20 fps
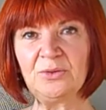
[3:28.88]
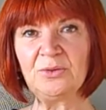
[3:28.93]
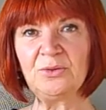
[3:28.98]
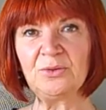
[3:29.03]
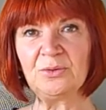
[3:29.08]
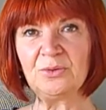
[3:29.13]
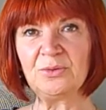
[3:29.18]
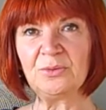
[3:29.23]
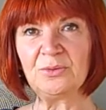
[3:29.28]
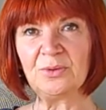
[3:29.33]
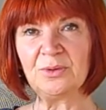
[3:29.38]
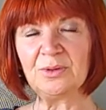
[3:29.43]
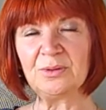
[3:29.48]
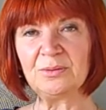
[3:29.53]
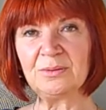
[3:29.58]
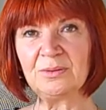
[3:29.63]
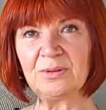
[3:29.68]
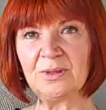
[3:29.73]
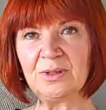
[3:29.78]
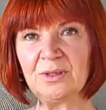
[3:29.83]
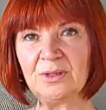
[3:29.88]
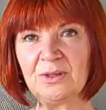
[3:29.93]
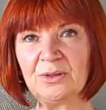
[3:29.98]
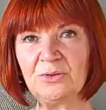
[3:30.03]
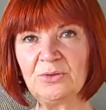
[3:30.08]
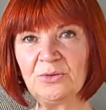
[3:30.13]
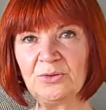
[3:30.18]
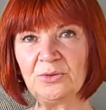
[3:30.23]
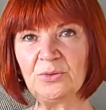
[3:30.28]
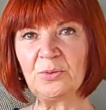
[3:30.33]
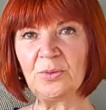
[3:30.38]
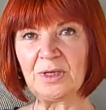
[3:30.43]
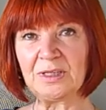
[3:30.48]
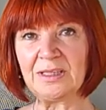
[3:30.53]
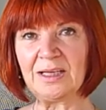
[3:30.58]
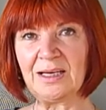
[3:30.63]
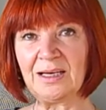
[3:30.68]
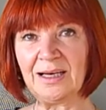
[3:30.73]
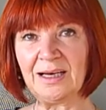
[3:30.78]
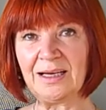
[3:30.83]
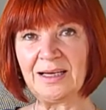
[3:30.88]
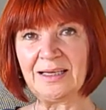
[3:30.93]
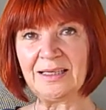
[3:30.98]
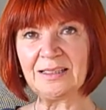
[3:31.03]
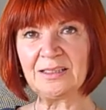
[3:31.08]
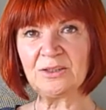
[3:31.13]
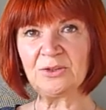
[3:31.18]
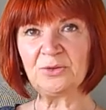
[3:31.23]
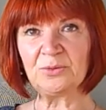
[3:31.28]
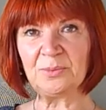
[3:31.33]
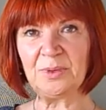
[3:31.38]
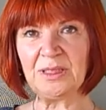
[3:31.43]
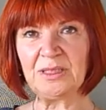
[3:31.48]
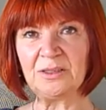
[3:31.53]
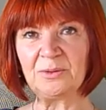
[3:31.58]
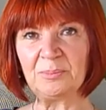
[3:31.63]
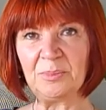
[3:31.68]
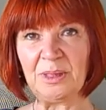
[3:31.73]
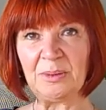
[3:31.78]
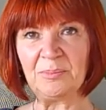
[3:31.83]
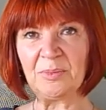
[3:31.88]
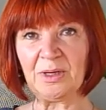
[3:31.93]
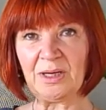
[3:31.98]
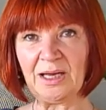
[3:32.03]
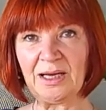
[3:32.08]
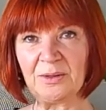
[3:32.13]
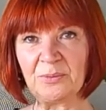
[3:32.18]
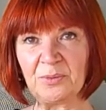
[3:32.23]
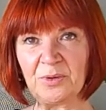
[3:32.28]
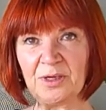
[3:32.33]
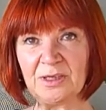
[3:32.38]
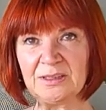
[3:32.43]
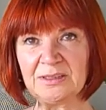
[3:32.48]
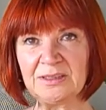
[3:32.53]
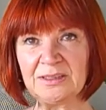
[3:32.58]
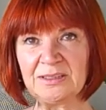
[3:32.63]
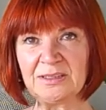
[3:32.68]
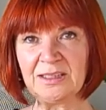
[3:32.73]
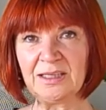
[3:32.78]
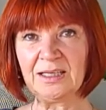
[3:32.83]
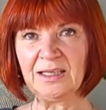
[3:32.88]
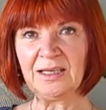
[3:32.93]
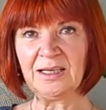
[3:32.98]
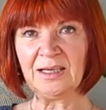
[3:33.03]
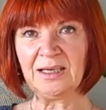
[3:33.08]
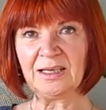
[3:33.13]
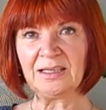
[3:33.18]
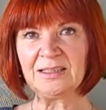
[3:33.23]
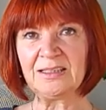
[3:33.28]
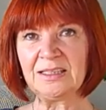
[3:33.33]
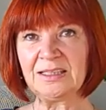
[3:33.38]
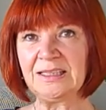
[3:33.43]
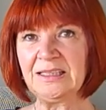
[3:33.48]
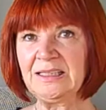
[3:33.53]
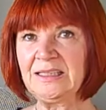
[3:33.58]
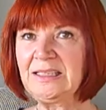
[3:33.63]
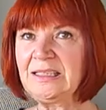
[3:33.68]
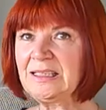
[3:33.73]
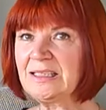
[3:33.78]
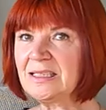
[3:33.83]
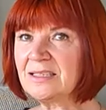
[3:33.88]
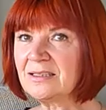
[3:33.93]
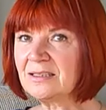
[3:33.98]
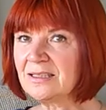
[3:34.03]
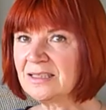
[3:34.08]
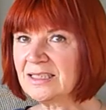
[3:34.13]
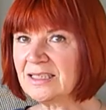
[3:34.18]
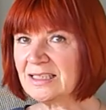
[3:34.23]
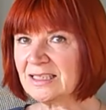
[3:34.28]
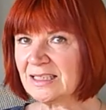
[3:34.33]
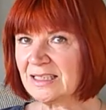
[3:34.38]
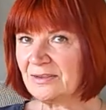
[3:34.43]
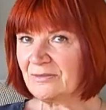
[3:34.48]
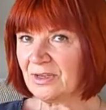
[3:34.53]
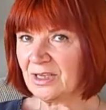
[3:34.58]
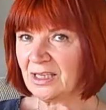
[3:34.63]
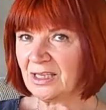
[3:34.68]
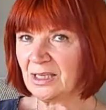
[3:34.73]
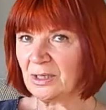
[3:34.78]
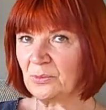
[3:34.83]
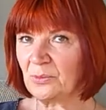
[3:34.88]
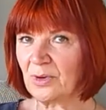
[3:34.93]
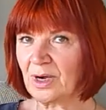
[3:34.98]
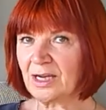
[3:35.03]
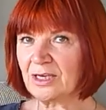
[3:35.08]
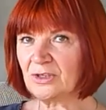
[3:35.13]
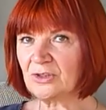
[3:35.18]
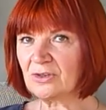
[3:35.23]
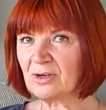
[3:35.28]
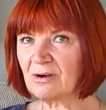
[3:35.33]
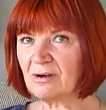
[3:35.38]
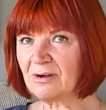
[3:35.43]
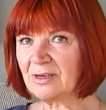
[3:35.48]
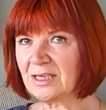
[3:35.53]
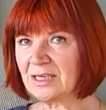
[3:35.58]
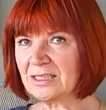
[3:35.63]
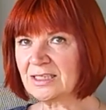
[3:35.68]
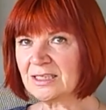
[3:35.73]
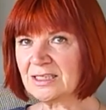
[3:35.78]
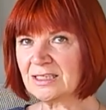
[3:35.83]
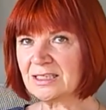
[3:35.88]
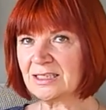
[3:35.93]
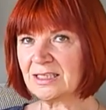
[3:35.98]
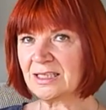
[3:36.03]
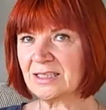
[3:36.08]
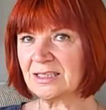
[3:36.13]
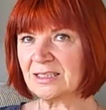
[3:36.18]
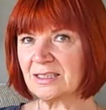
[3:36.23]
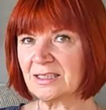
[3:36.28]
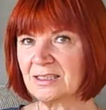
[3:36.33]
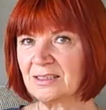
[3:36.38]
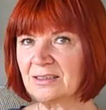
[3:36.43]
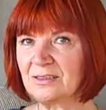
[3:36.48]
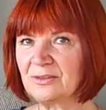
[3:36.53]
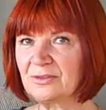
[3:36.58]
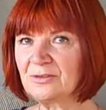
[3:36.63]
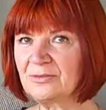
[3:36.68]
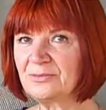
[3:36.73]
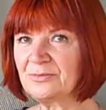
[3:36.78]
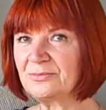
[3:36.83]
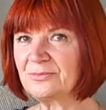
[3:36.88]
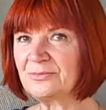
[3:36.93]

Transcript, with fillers: do what I like, to meet the people I want. The distance, living in White Rock, it's a little